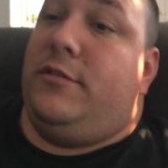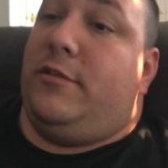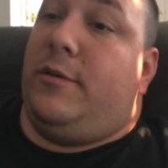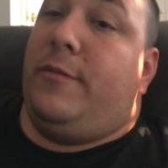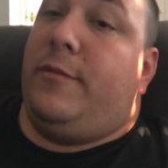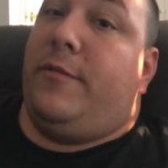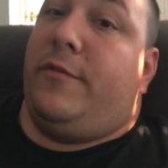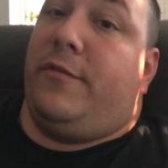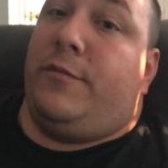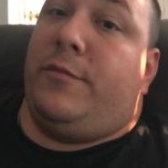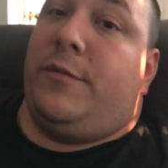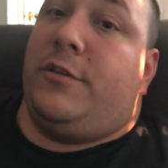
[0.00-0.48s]
some
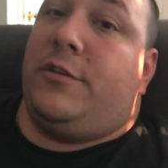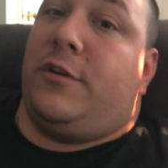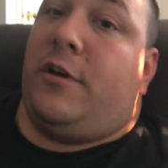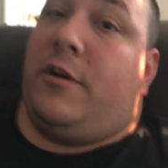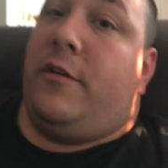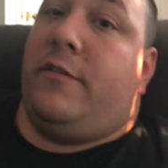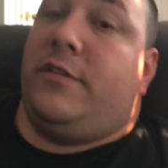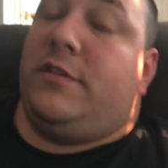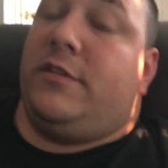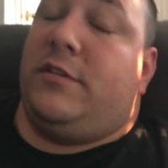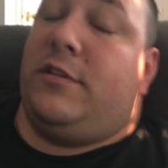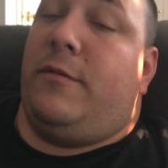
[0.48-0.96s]
of them
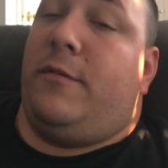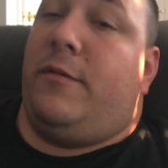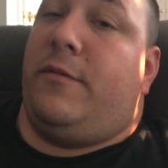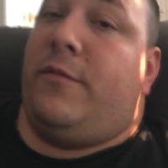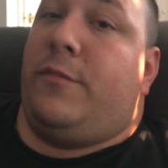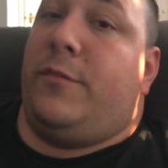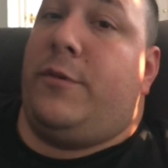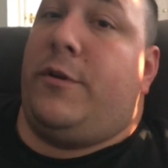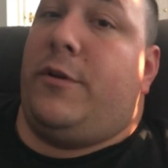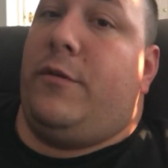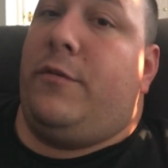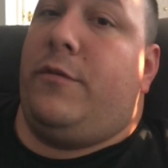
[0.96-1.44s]
deserve it. Some of
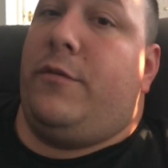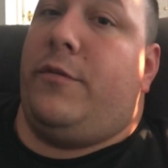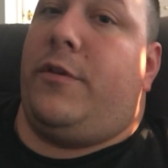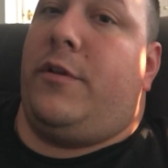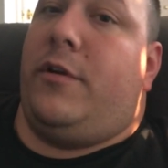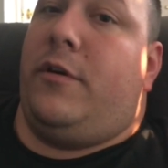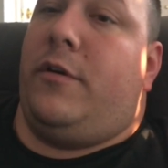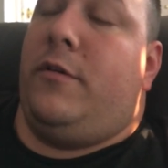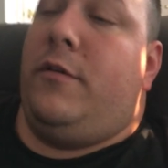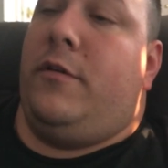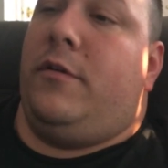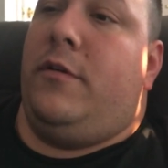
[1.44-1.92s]
them don't,
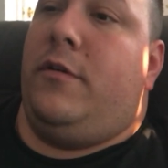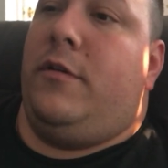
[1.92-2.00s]
though.